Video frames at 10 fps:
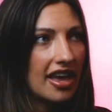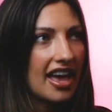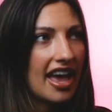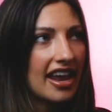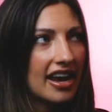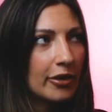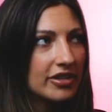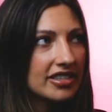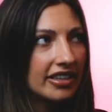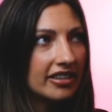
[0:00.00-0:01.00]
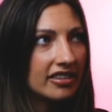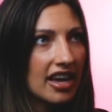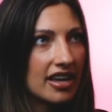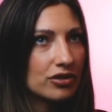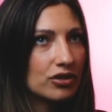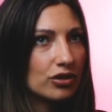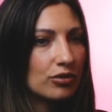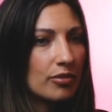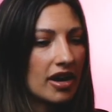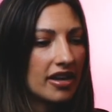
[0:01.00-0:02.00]
And I would say in the last 2
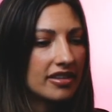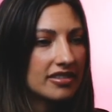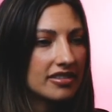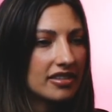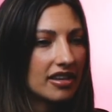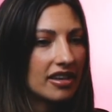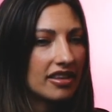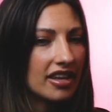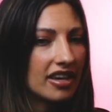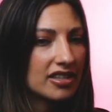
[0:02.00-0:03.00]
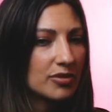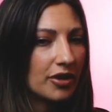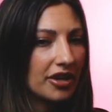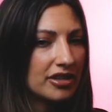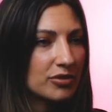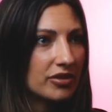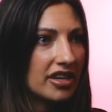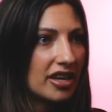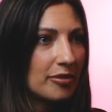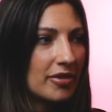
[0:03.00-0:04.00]
months, the experience with
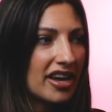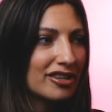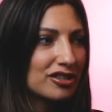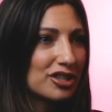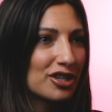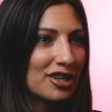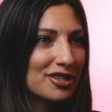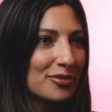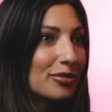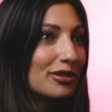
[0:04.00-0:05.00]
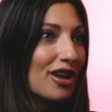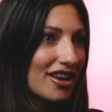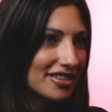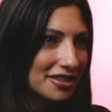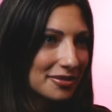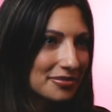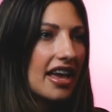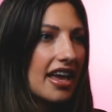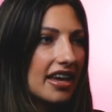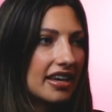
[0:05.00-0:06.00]
him has just blossomed,
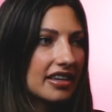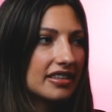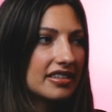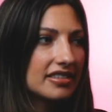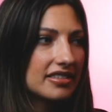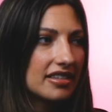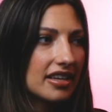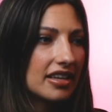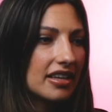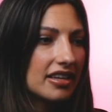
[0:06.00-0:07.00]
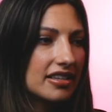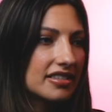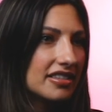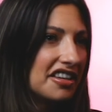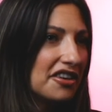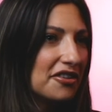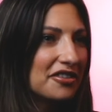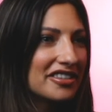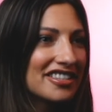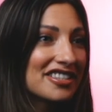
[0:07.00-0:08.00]
and he's,
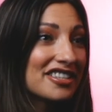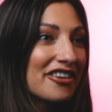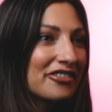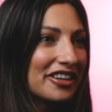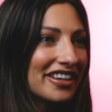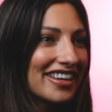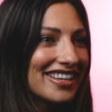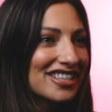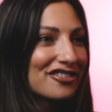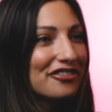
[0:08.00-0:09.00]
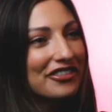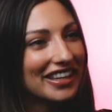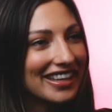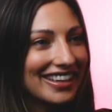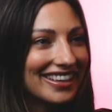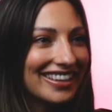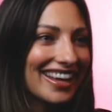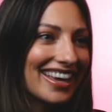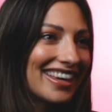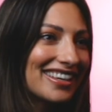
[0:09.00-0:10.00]
discovering his feet
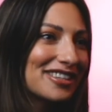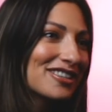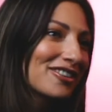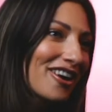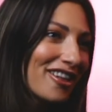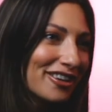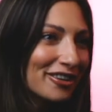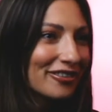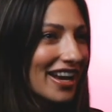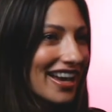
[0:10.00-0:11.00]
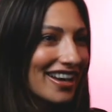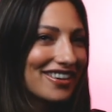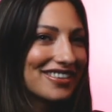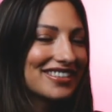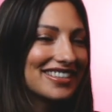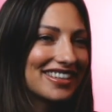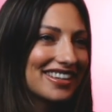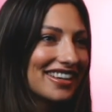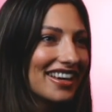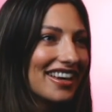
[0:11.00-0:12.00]
and crawling around and
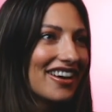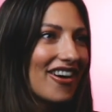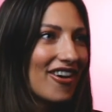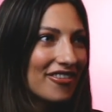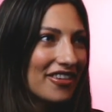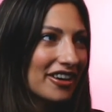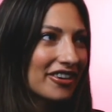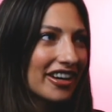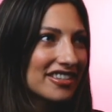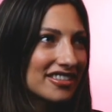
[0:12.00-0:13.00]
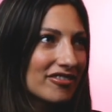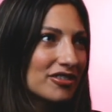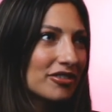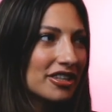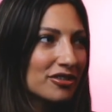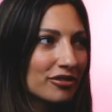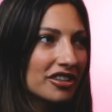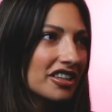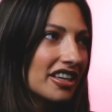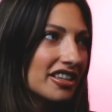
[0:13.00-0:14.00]
all of that great stuff. So he's really
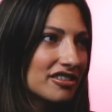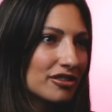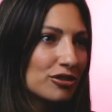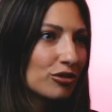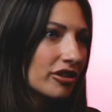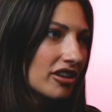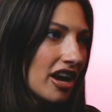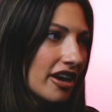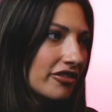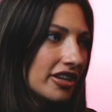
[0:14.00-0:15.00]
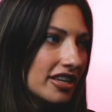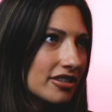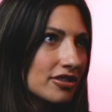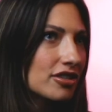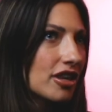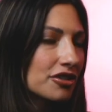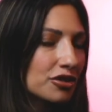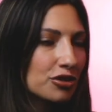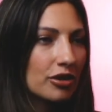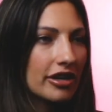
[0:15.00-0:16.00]
getting to enjoy life, and he's such a
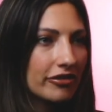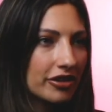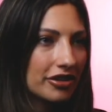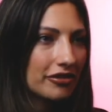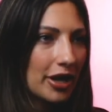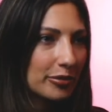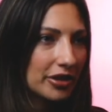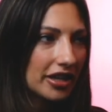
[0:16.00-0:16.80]
joy for the family.